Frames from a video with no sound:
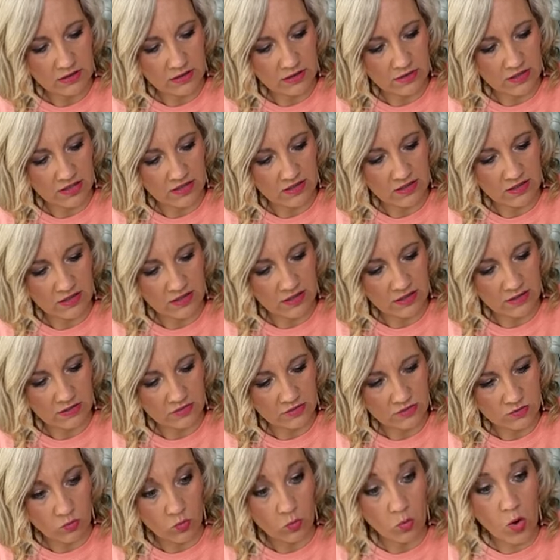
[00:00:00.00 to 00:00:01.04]
Okay, there it
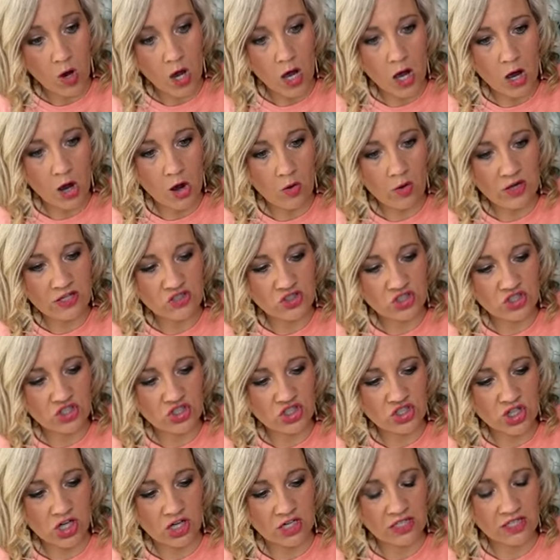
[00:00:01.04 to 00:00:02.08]
goes. Whoa, I just
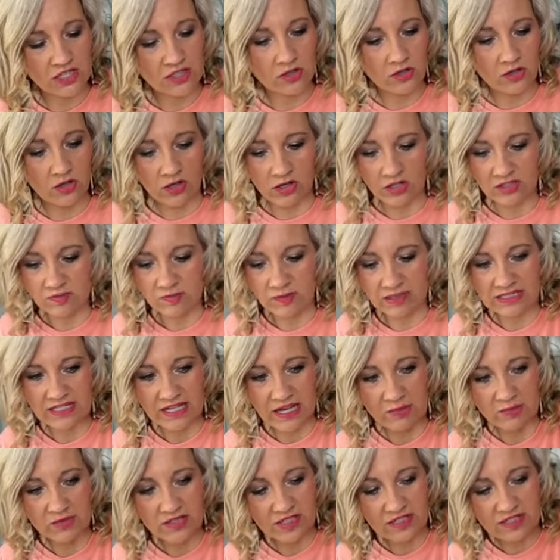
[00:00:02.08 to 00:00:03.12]
shot it across my
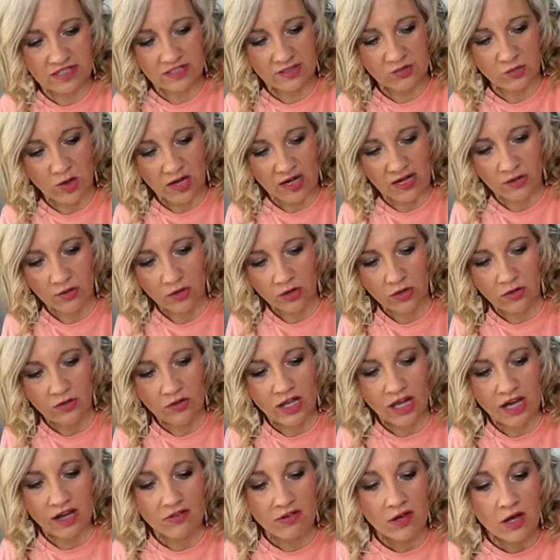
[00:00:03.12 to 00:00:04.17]
table. See, this is why I don't go
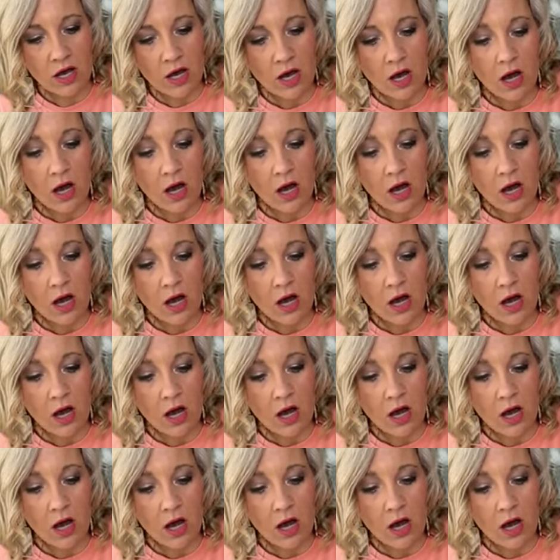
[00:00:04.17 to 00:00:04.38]
live.